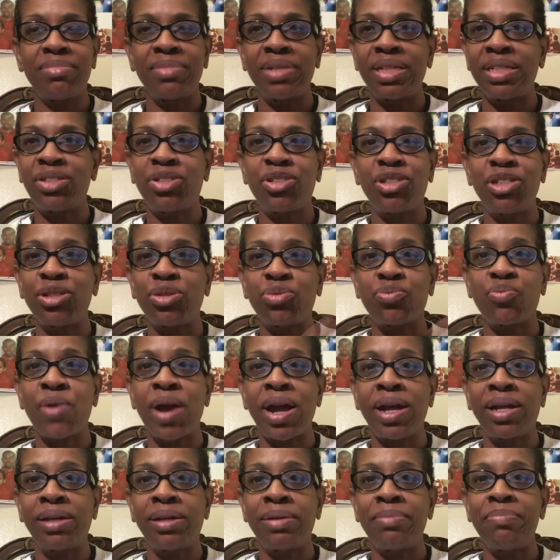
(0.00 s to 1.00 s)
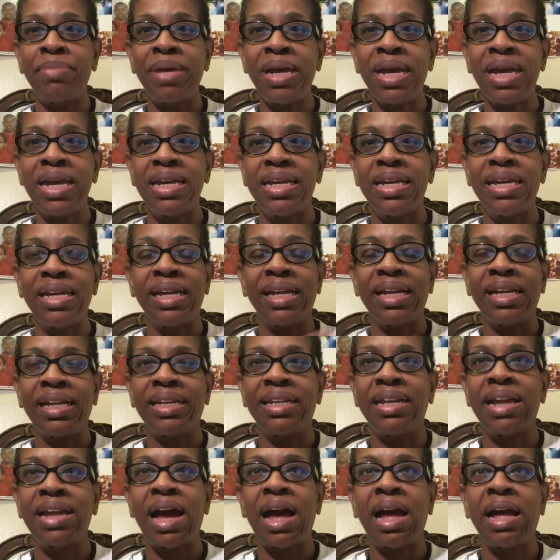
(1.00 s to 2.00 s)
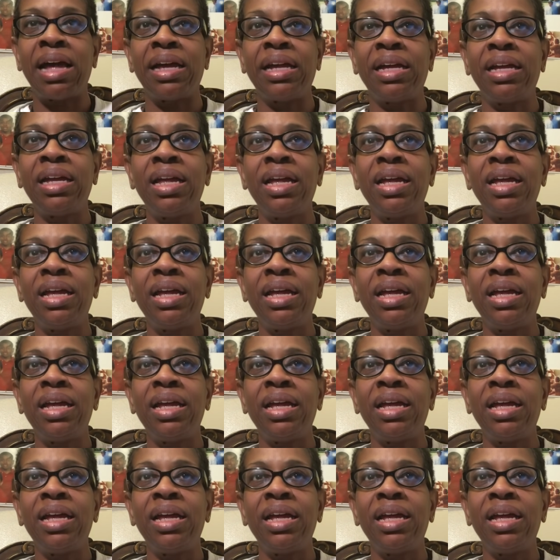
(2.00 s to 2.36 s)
it's just regular me and I